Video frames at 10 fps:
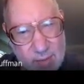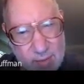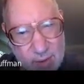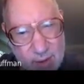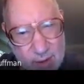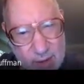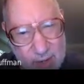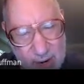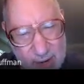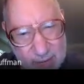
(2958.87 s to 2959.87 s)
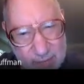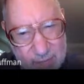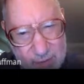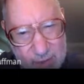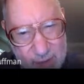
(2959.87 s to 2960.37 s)
the kind of
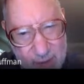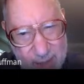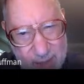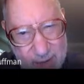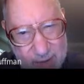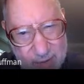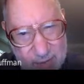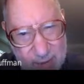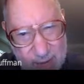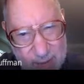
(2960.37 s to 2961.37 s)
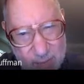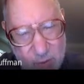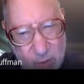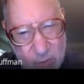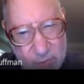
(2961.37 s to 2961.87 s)
not diagrammatic
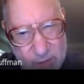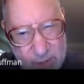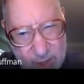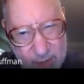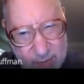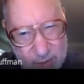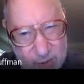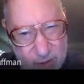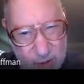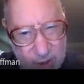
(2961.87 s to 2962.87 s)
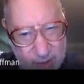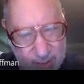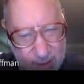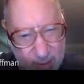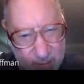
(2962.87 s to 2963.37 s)
moves that I was talking
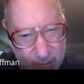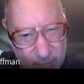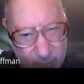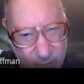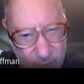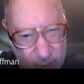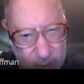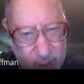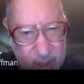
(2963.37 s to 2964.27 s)
about before,